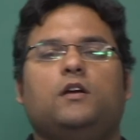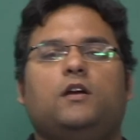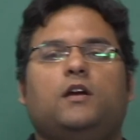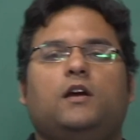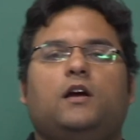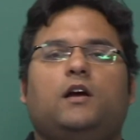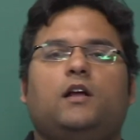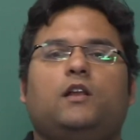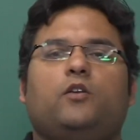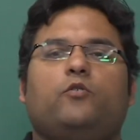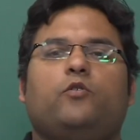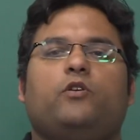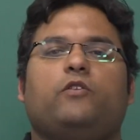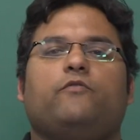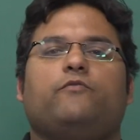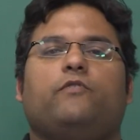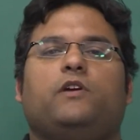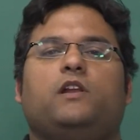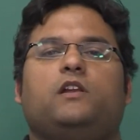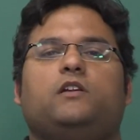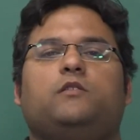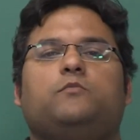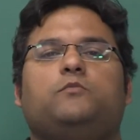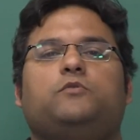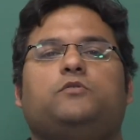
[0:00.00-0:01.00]
Hello and
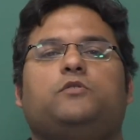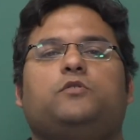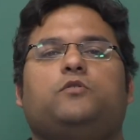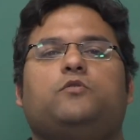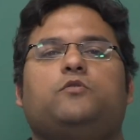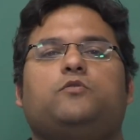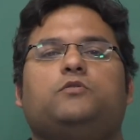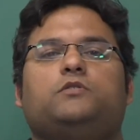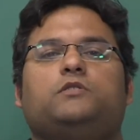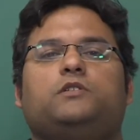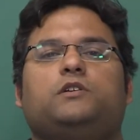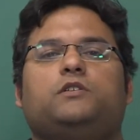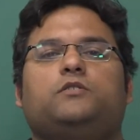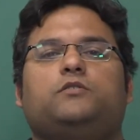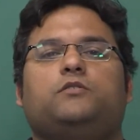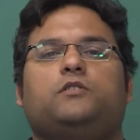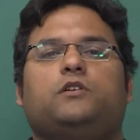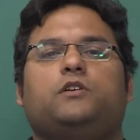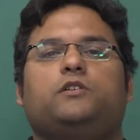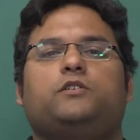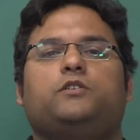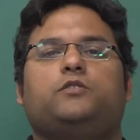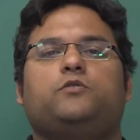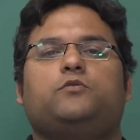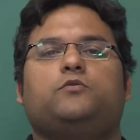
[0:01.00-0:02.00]
welcome to the course
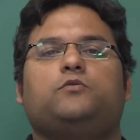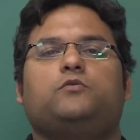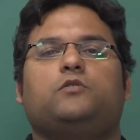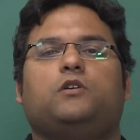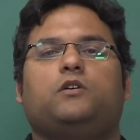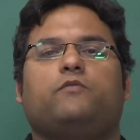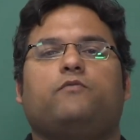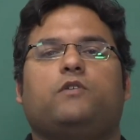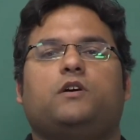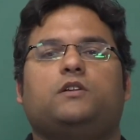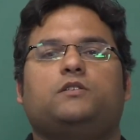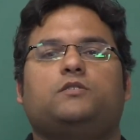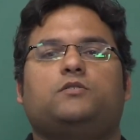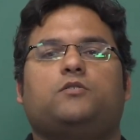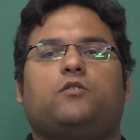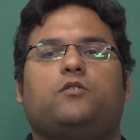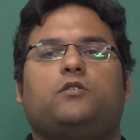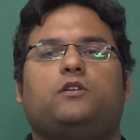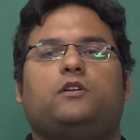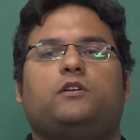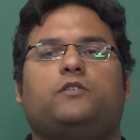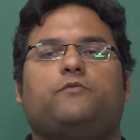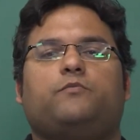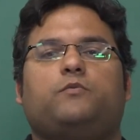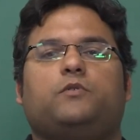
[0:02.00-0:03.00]
Introduction to Advanced
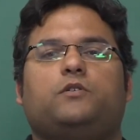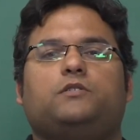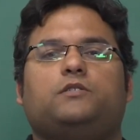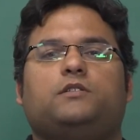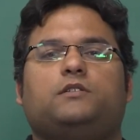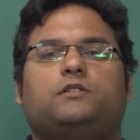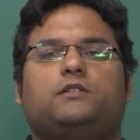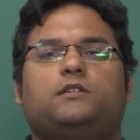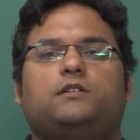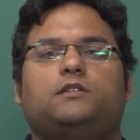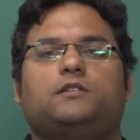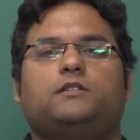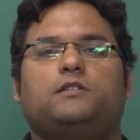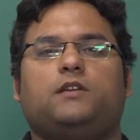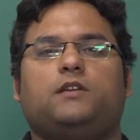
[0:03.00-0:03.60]
Cognitive Processes.